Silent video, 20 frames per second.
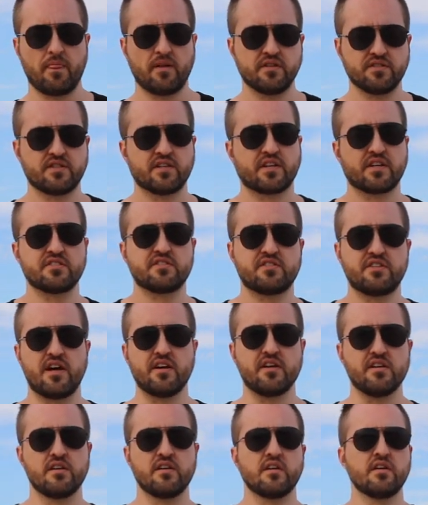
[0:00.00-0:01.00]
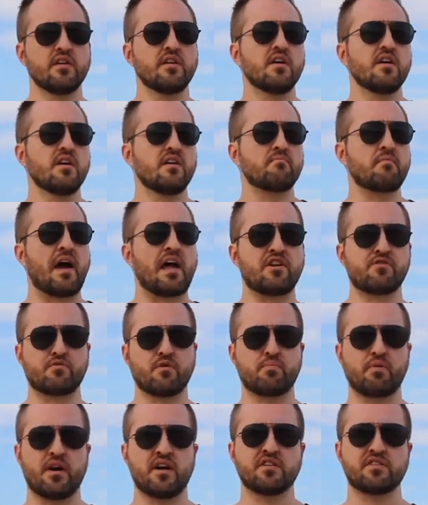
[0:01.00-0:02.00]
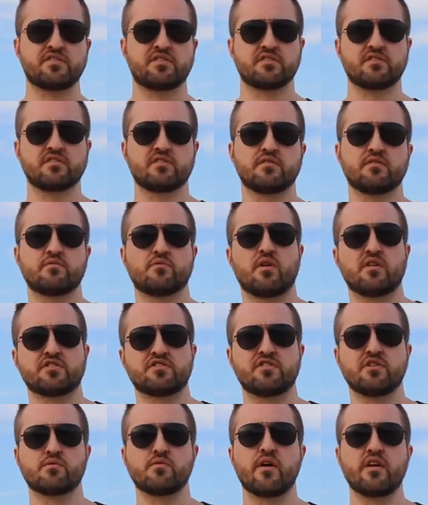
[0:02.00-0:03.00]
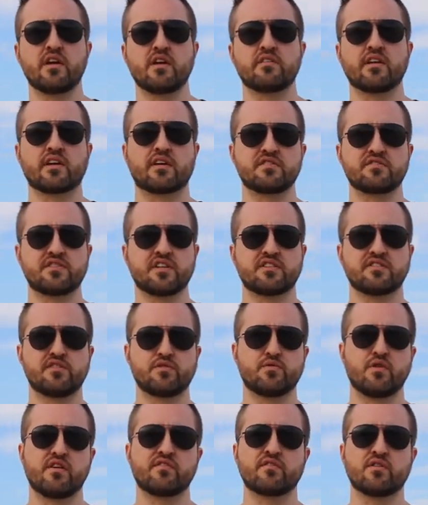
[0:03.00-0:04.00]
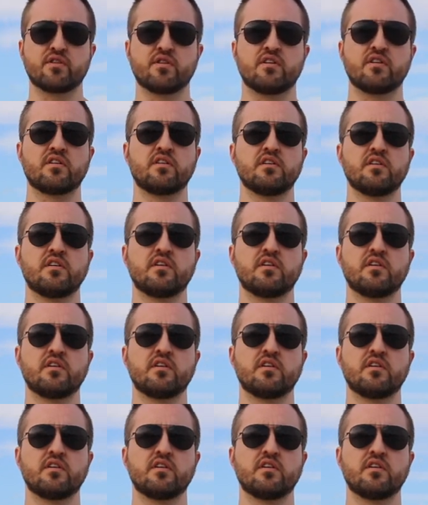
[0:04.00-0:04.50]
It's like a steady, manageable pace while still running like a 6 to 12 girl